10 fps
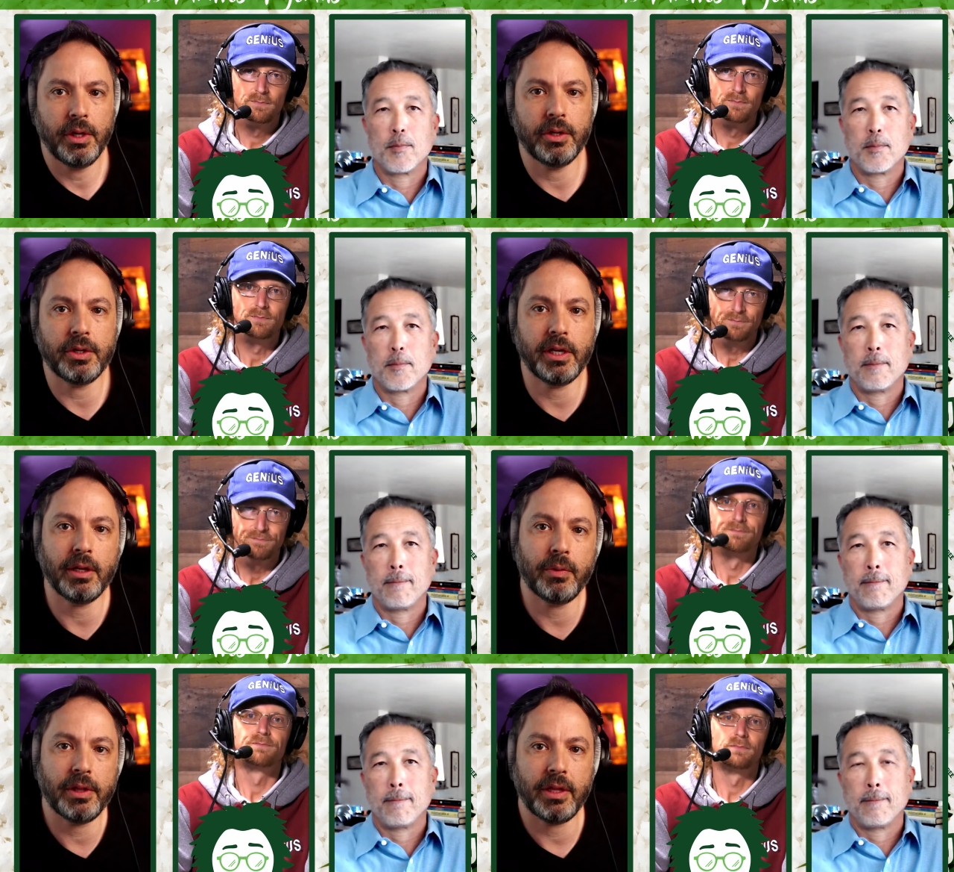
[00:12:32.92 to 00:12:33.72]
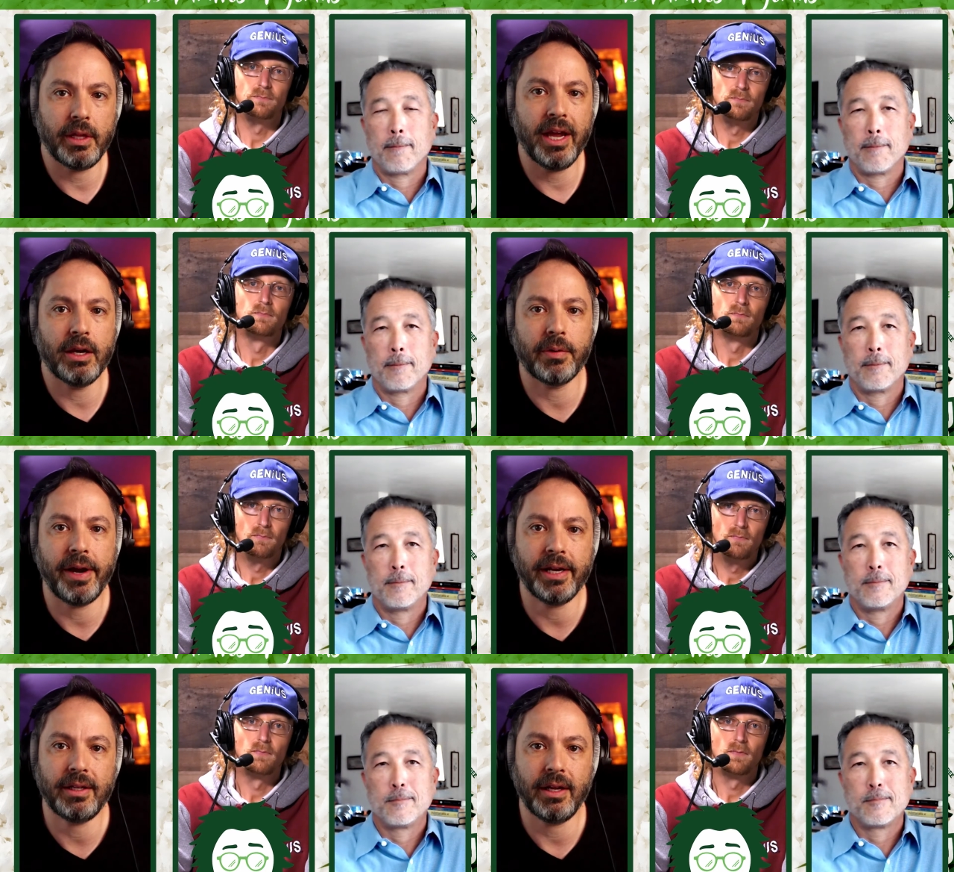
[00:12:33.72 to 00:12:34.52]
Speaker 1: you're dealing with
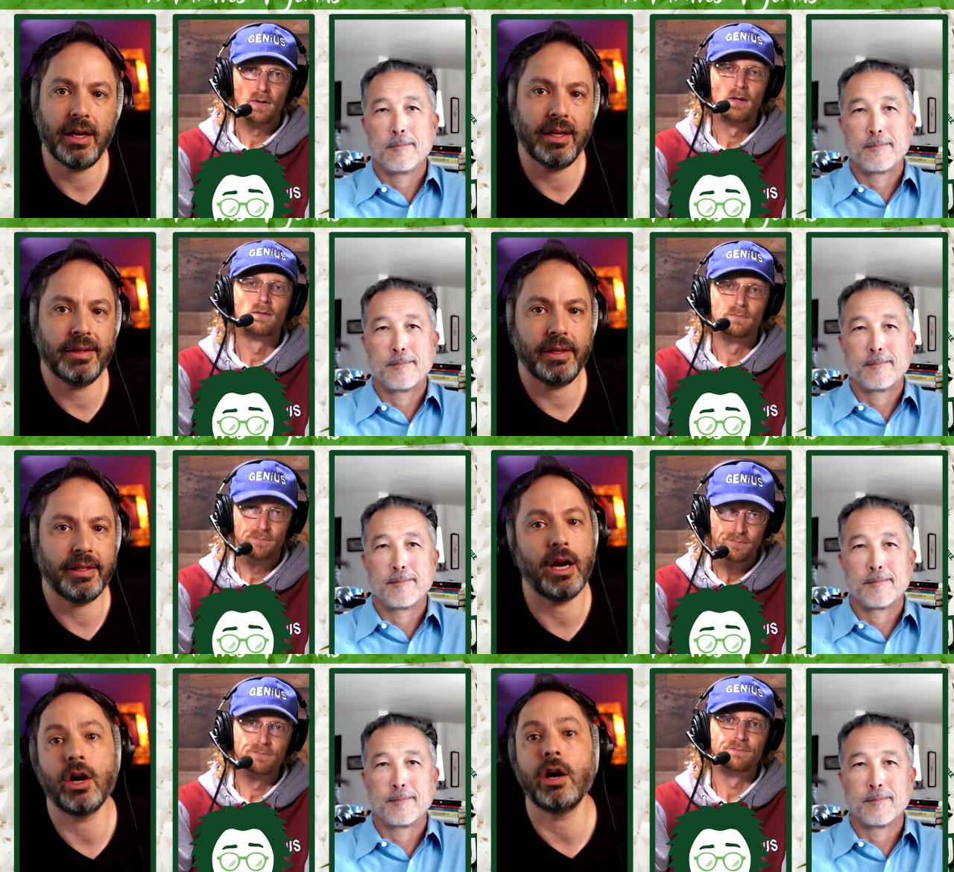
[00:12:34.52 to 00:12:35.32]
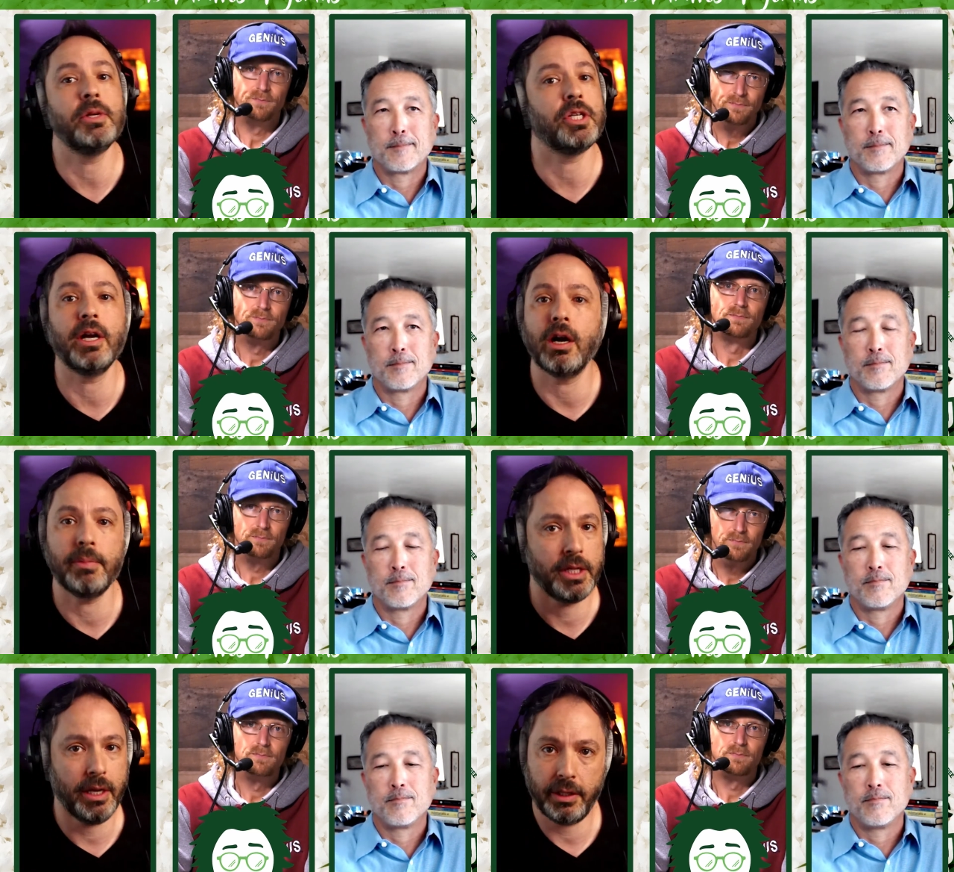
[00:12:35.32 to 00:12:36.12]
incorrect garbage in
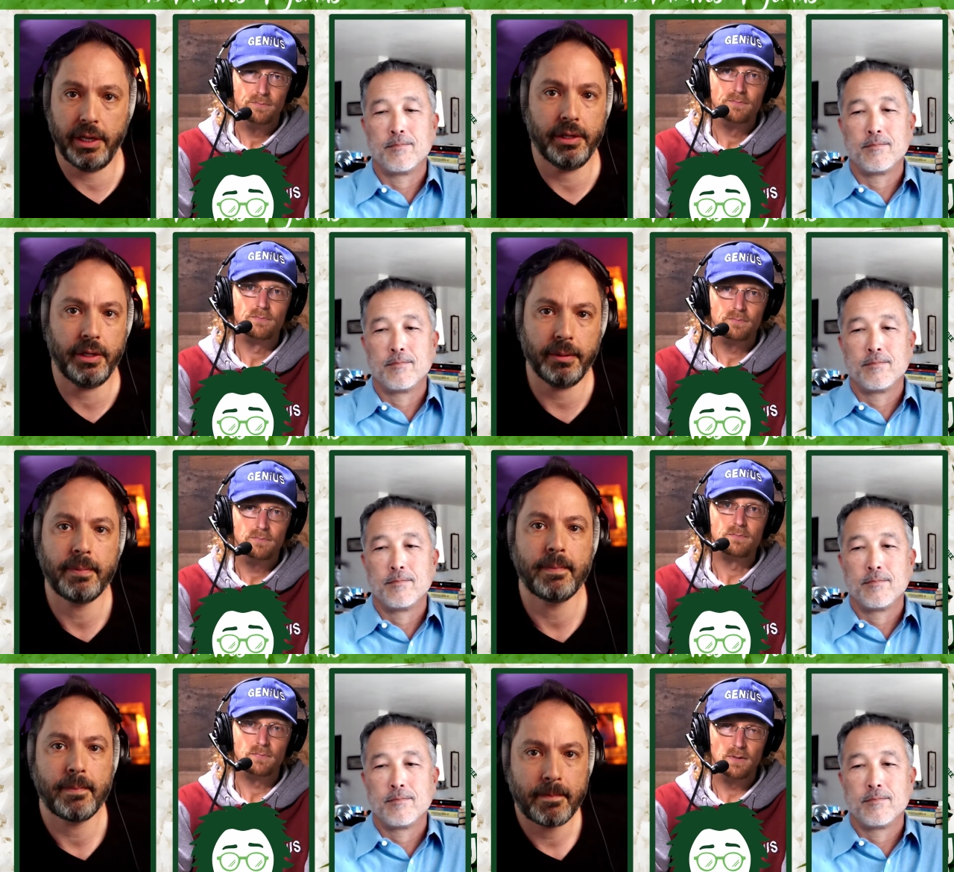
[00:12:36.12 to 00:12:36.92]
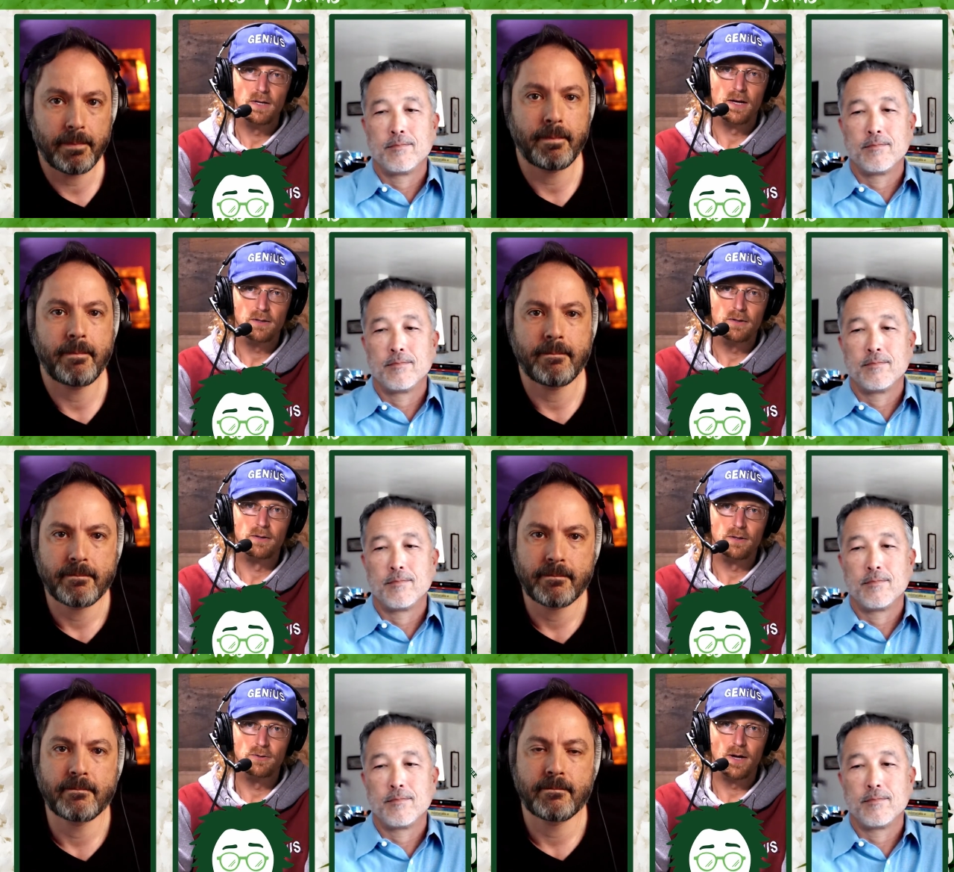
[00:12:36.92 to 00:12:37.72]
garbage out kind of deal
Speaker 2: exactly you're
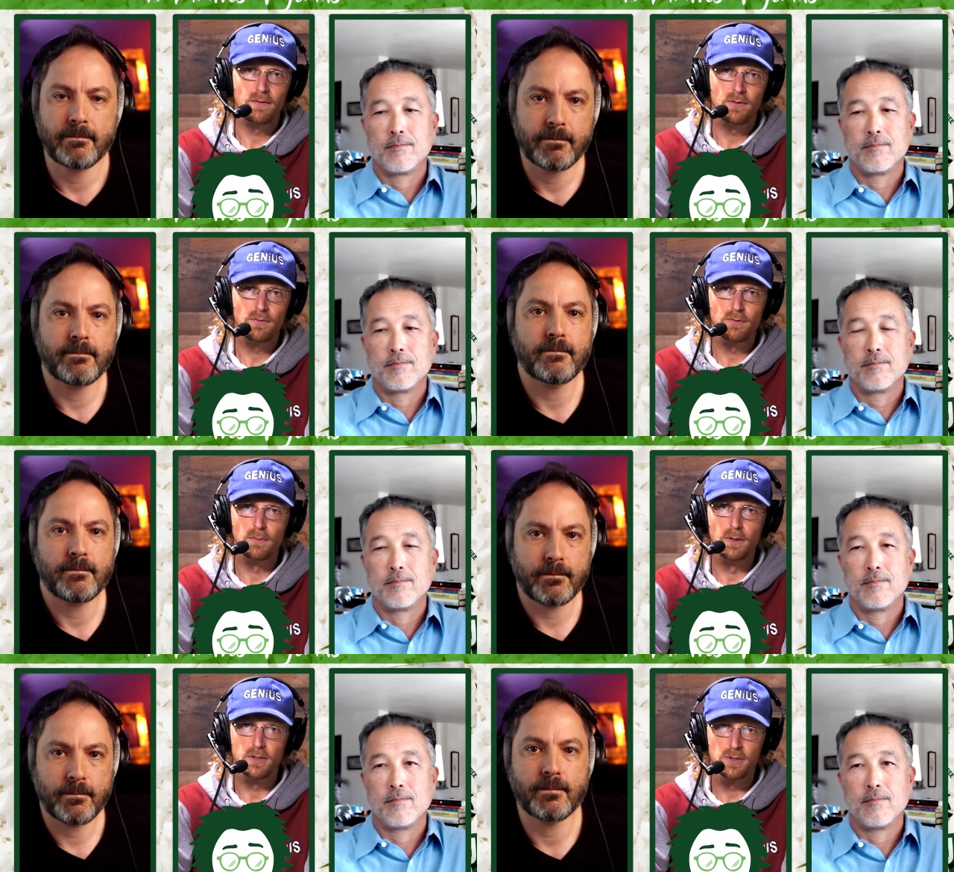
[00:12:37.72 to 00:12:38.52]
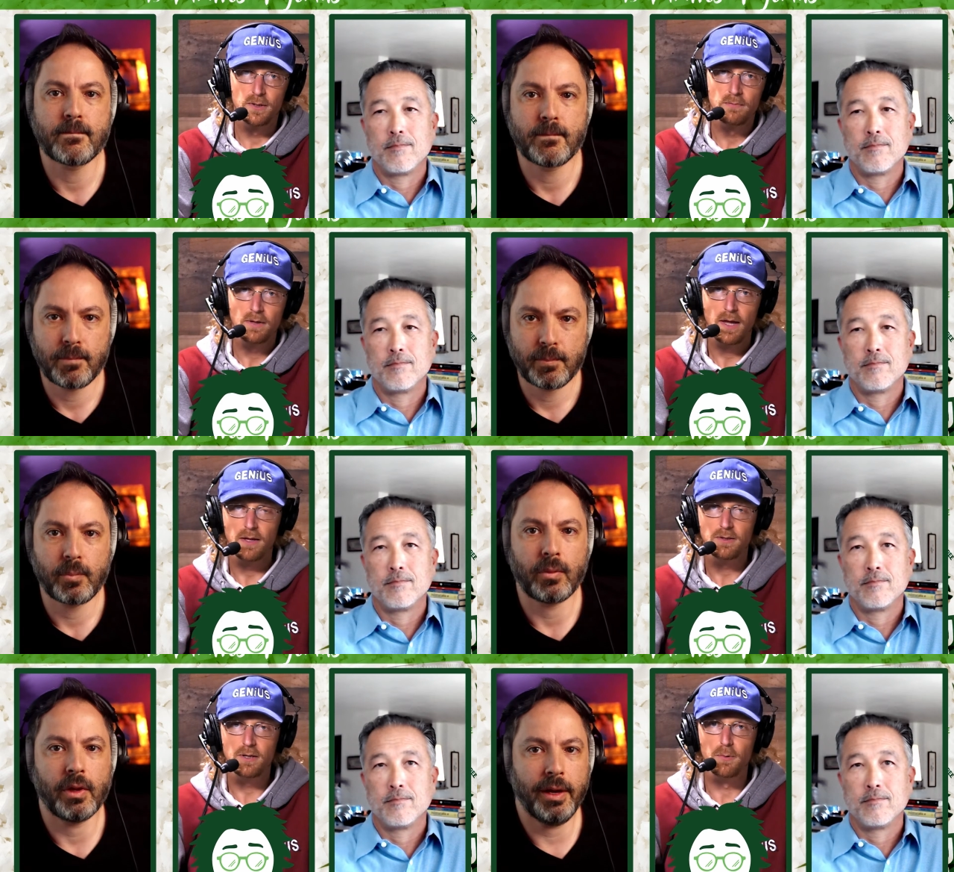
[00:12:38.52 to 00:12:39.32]
like driving through a blizzard
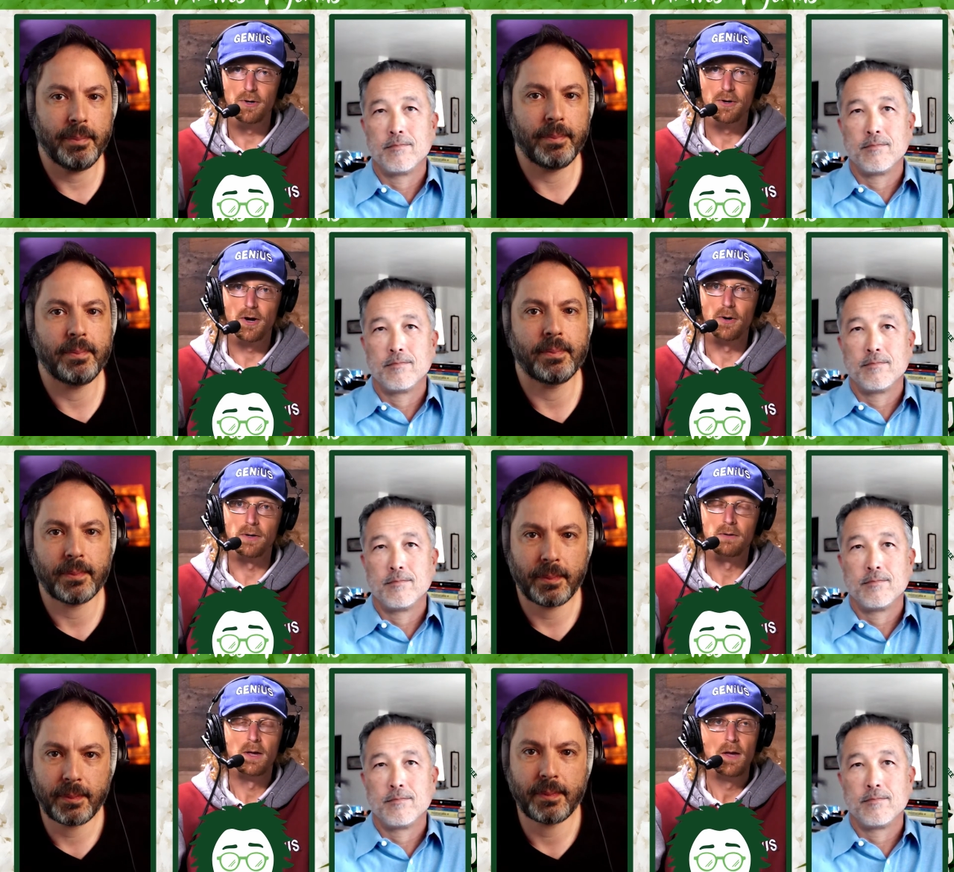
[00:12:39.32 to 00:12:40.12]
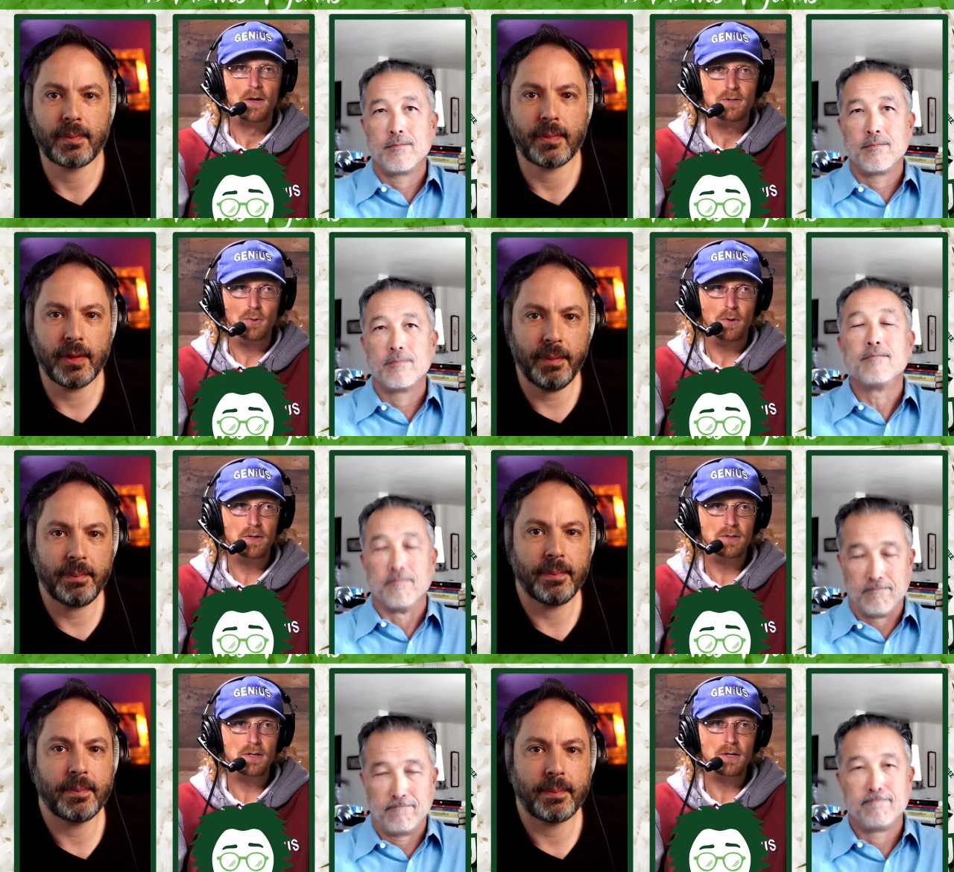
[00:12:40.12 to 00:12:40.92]
can't see where yep. you're going so what
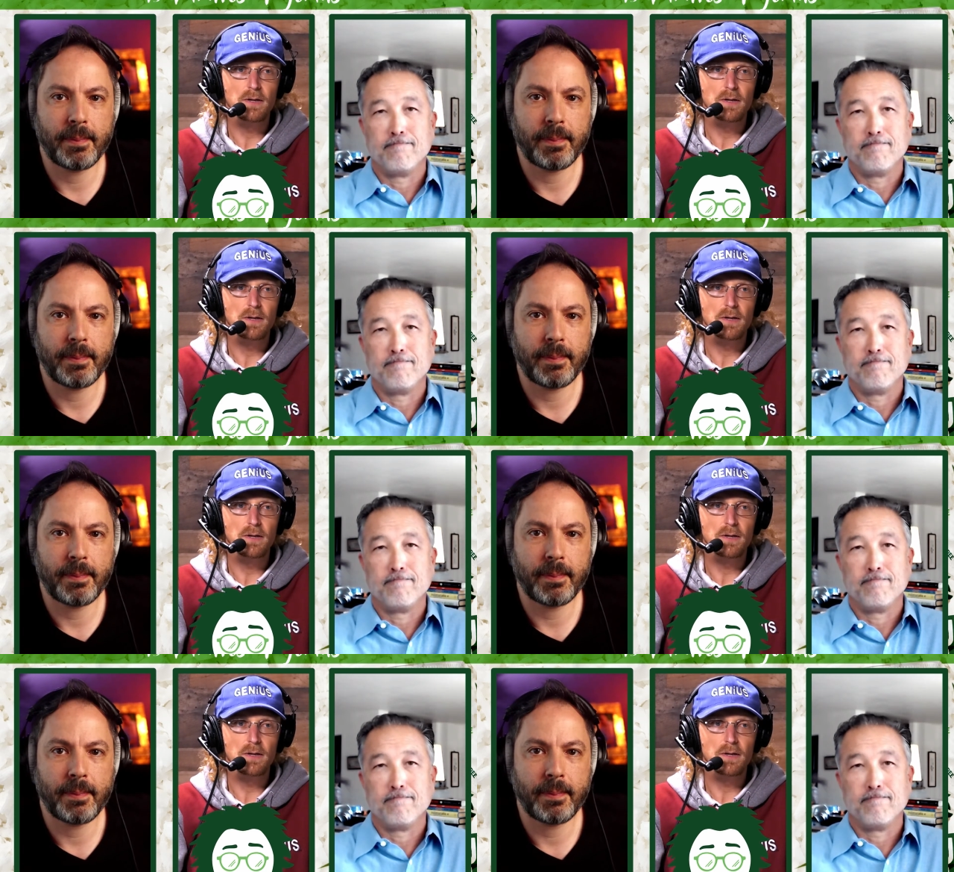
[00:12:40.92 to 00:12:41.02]
is the